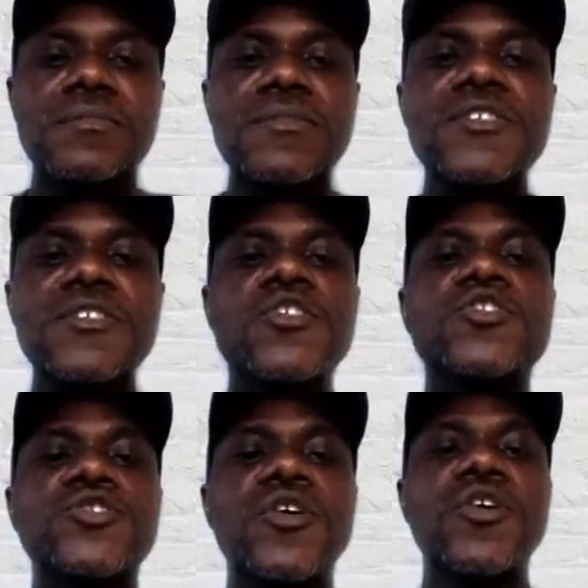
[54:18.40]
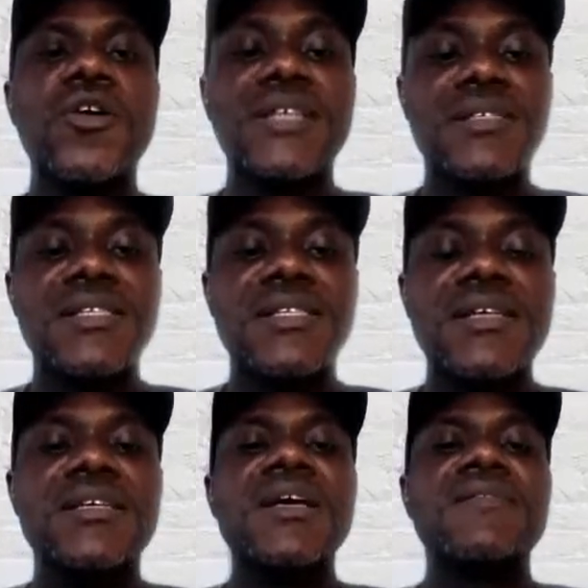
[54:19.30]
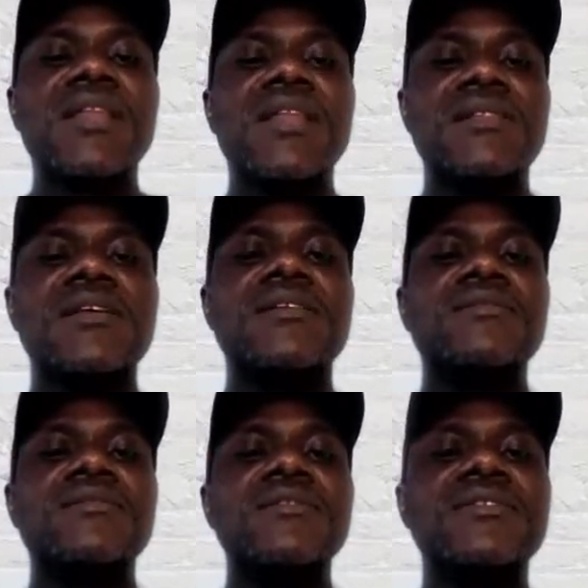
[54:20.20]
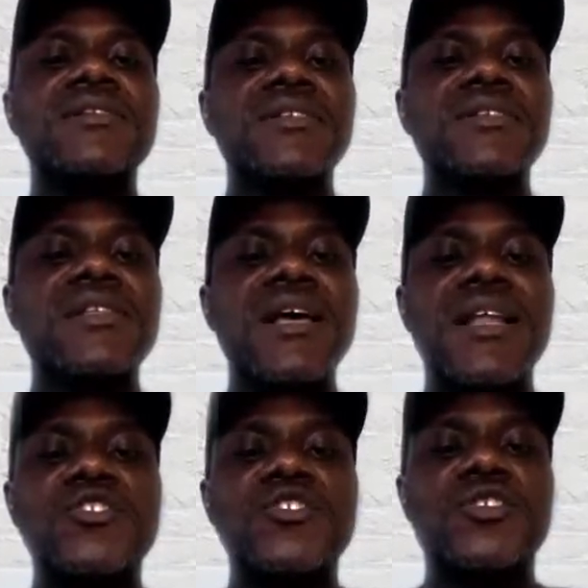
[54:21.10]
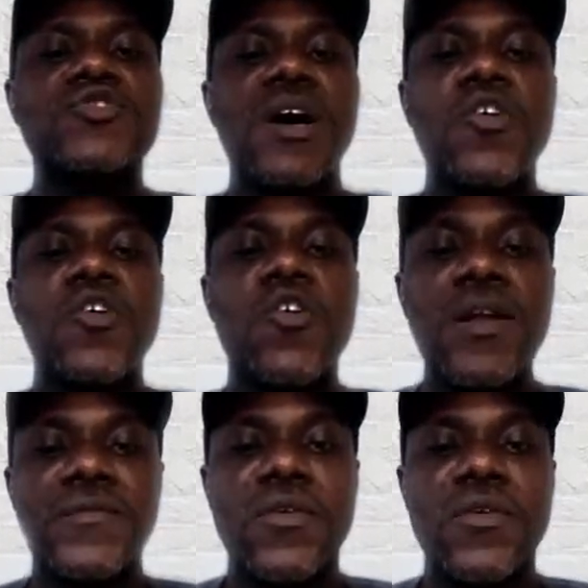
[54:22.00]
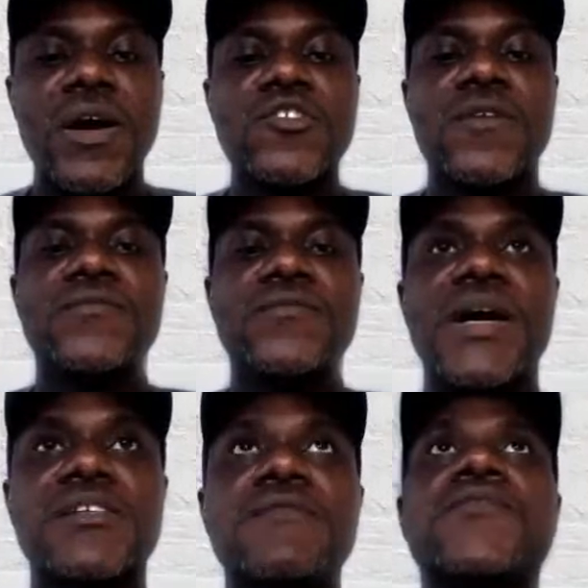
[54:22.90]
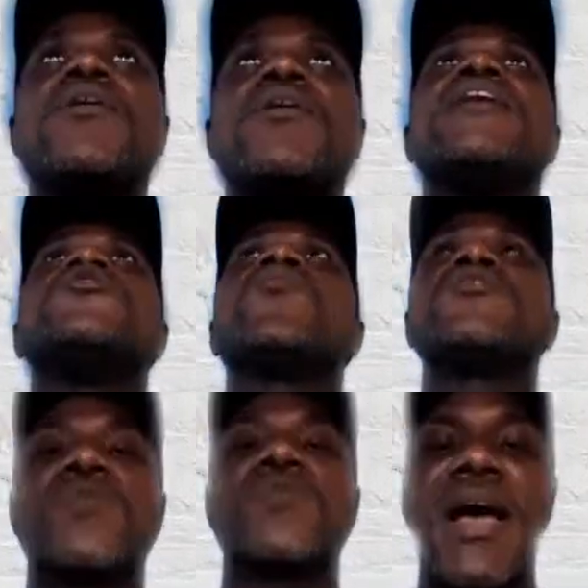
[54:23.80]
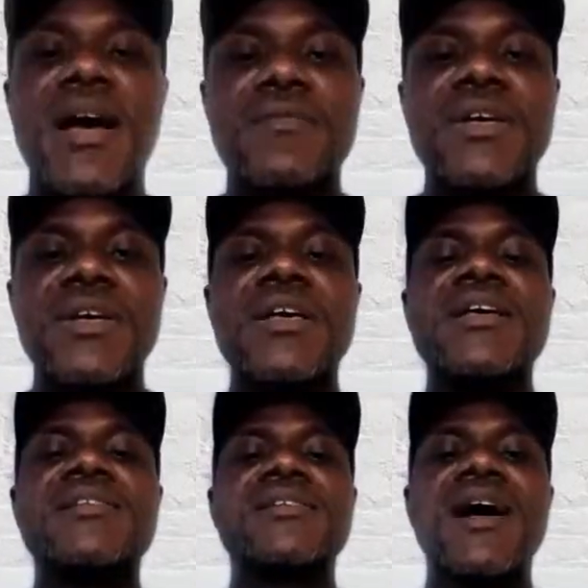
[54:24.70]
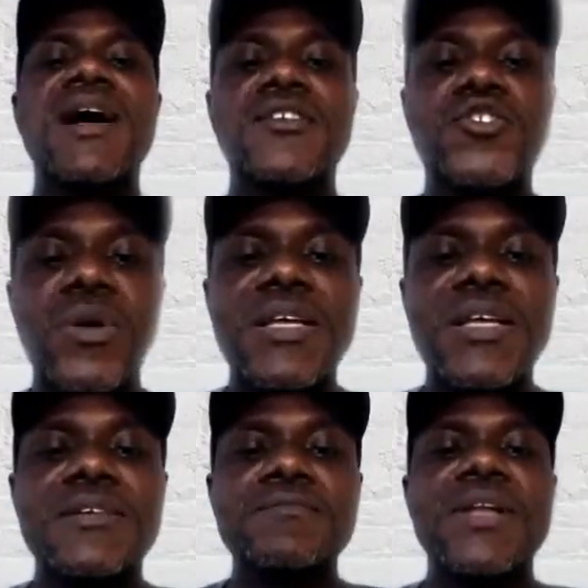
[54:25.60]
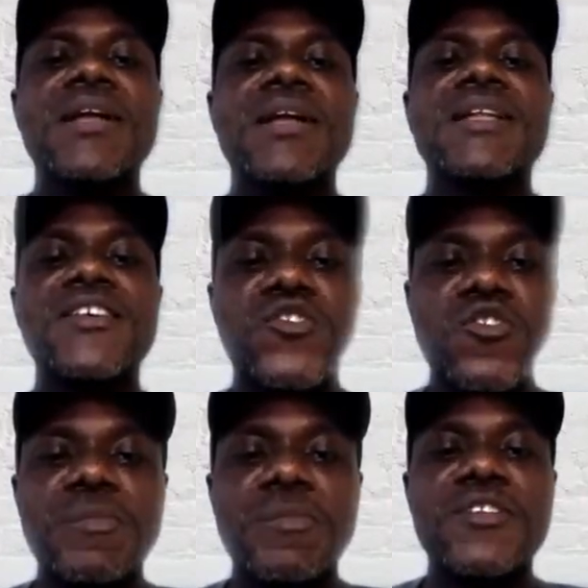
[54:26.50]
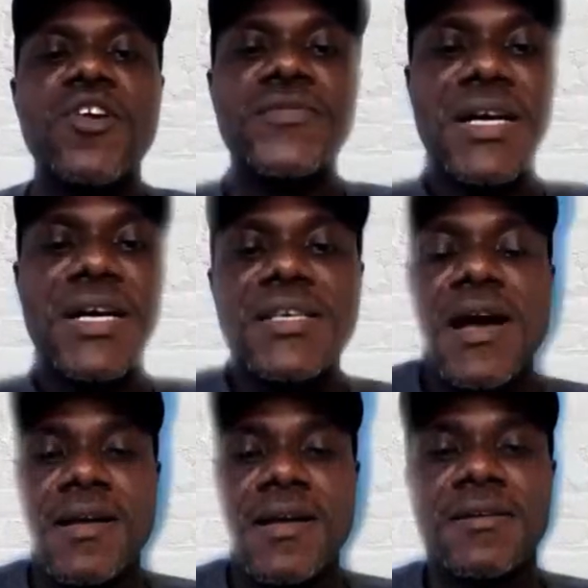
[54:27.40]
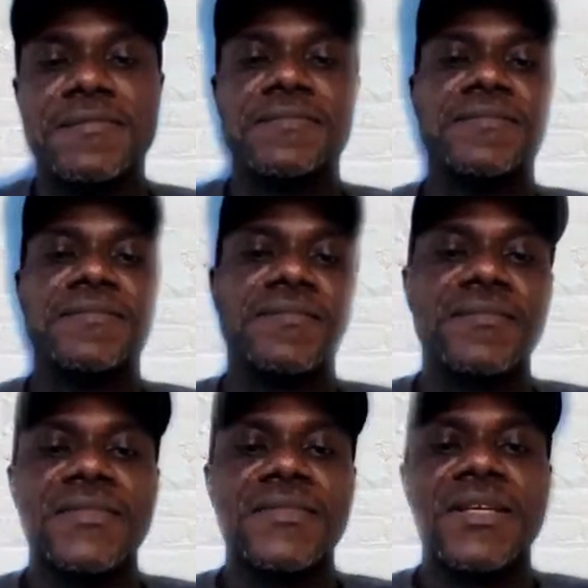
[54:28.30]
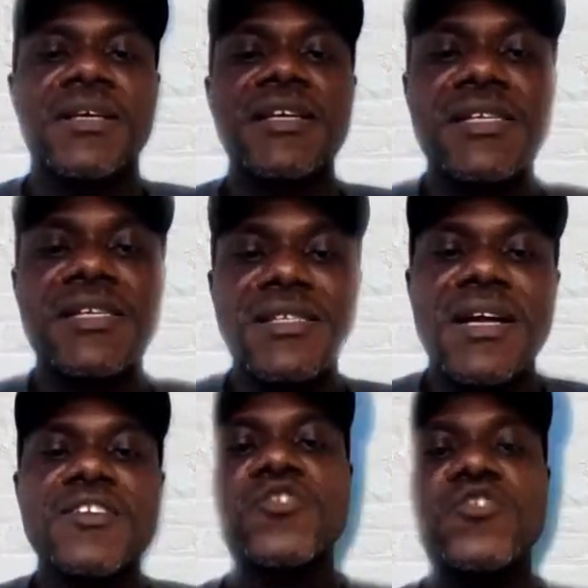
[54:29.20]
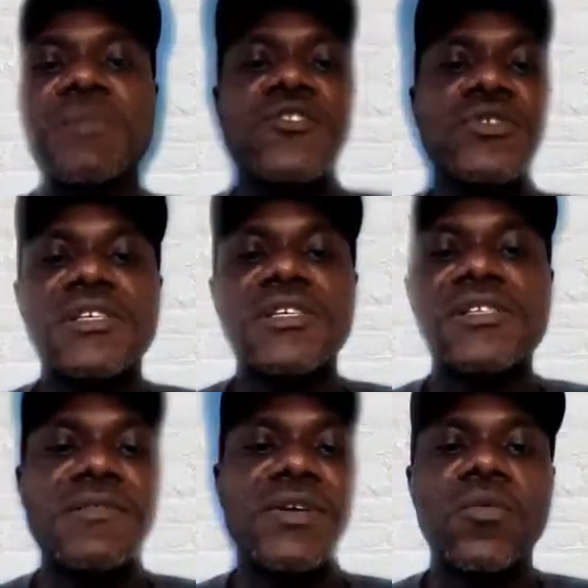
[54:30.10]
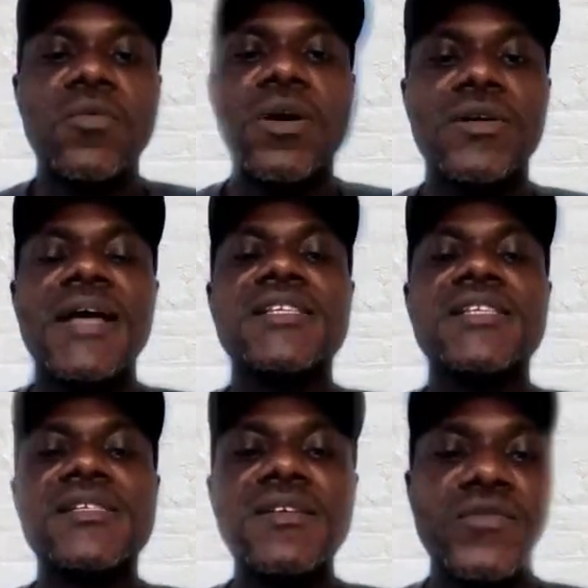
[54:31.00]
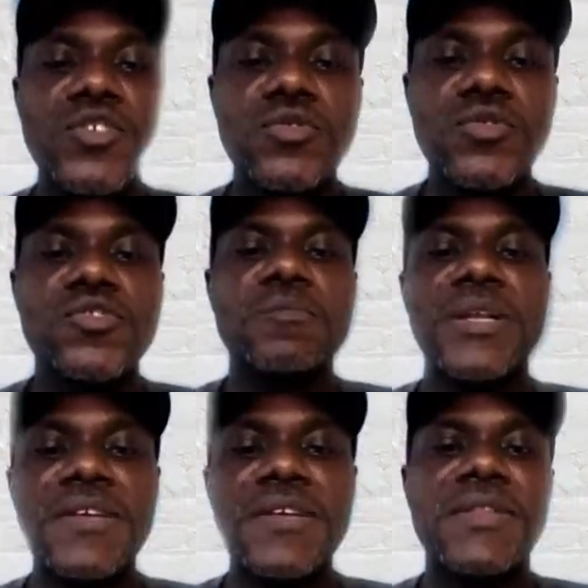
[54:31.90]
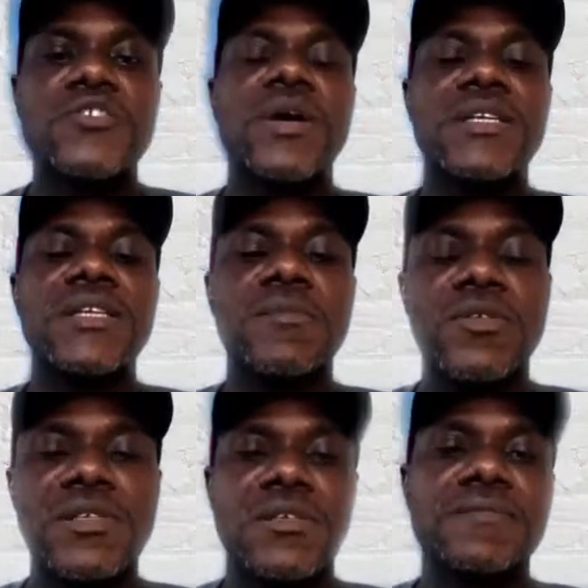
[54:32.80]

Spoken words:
So you should understand that this election you are going for and you are fighting for and you want to have is actually an instrument of Takiyah. It is an instrument to deceive the world and deceive you to believe that you are in democracy.